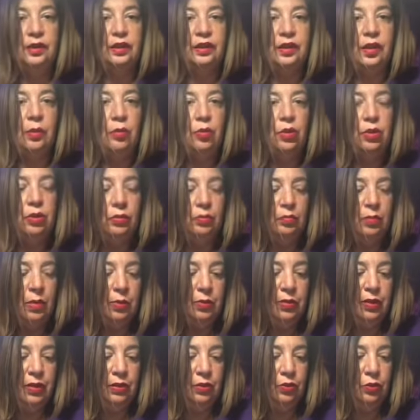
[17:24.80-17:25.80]
Someone,
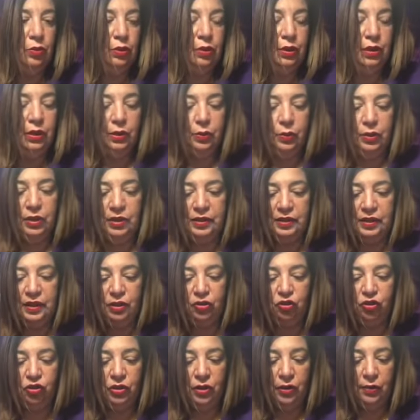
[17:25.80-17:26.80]
maybe you're dealing with a
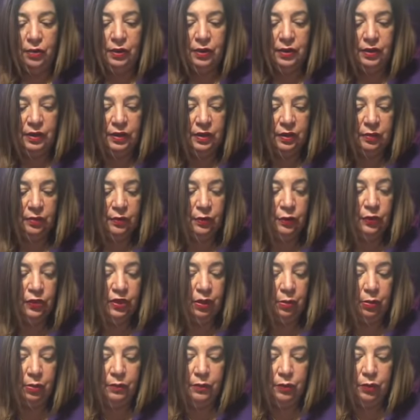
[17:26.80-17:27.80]
Sagittarius. For
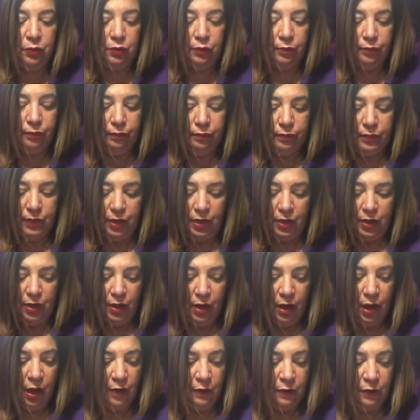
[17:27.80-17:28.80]
some of you,
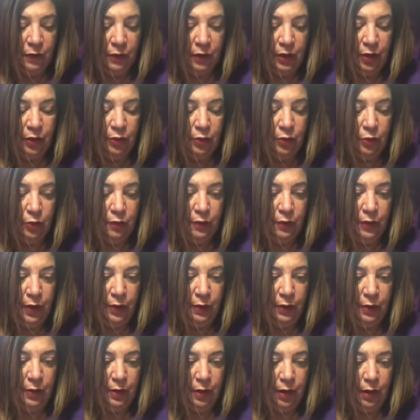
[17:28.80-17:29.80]
I feel like you are
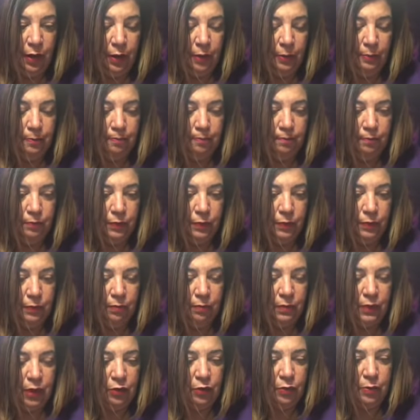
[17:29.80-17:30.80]
very, um,
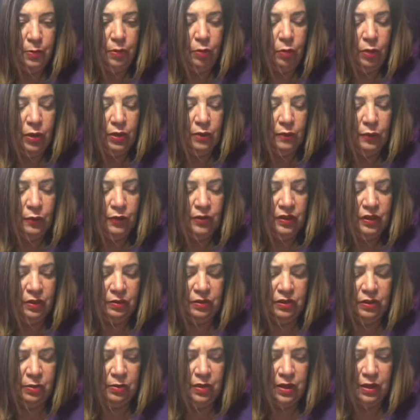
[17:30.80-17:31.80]
you've been waiting for some,
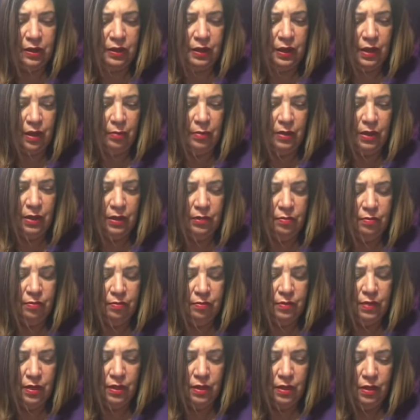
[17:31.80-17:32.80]
something to come in
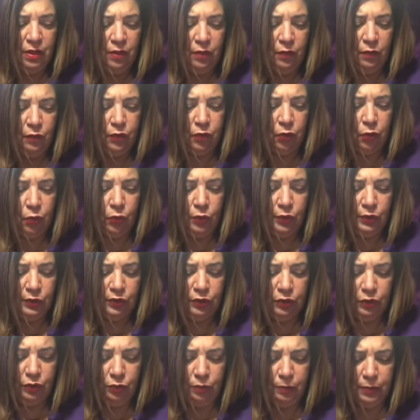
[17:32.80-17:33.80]

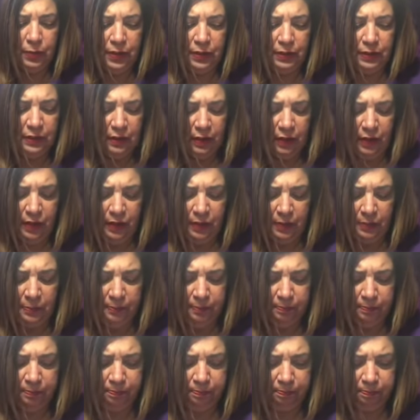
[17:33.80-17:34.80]
towards you, but
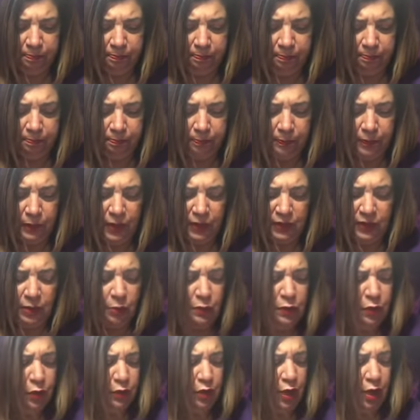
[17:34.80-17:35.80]
um, some
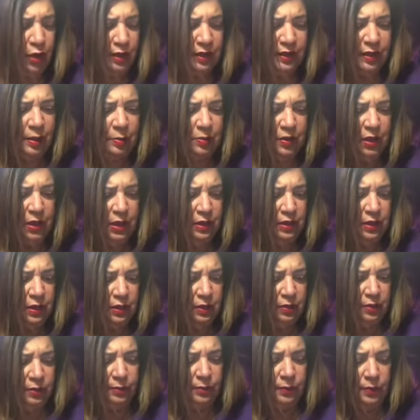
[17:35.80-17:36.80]
of you are not accepting a
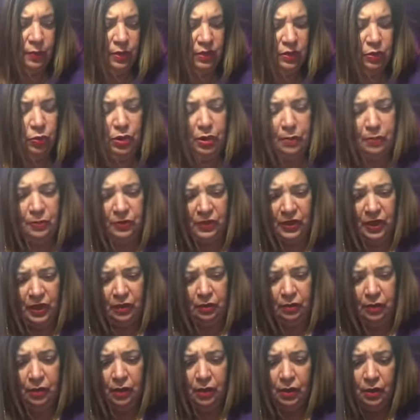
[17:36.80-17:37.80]
deal, is what I'm
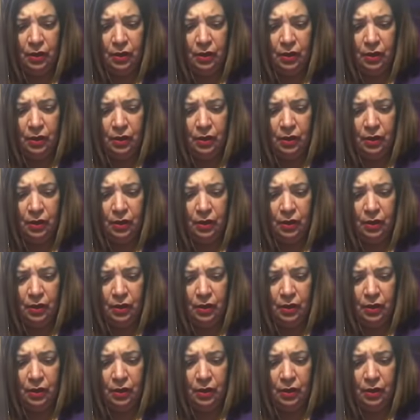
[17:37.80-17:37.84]
saying.